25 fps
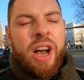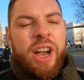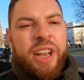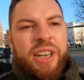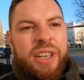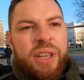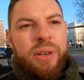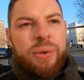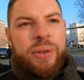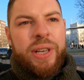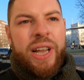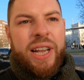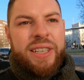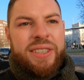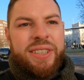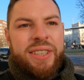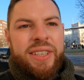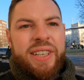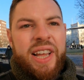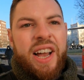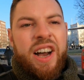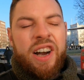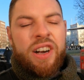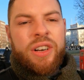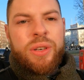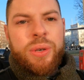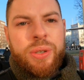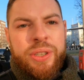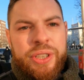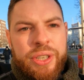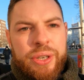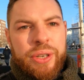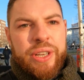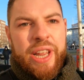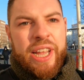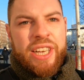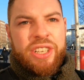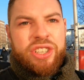I know that there are
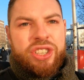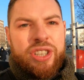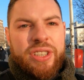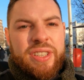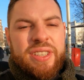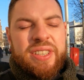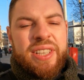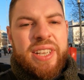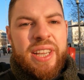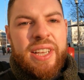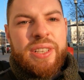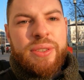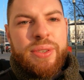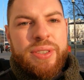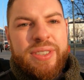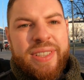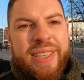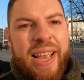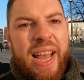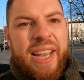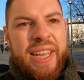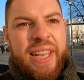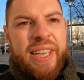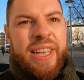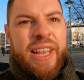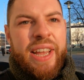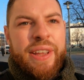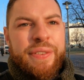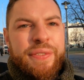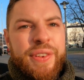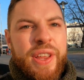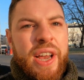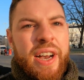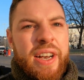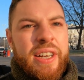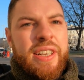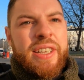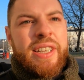good connections here to
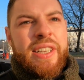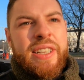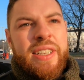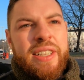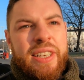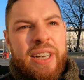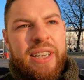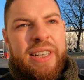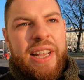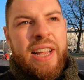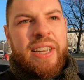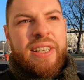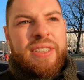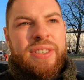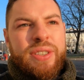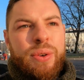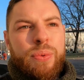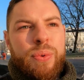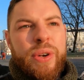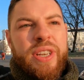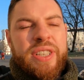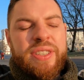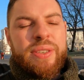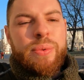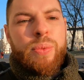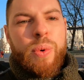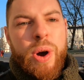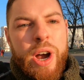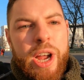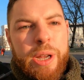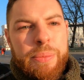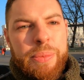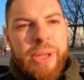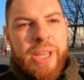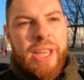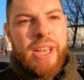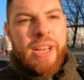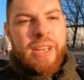Scandinavia, and that is the reason
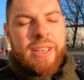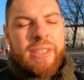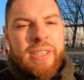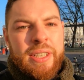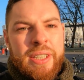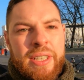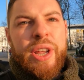why I'm here.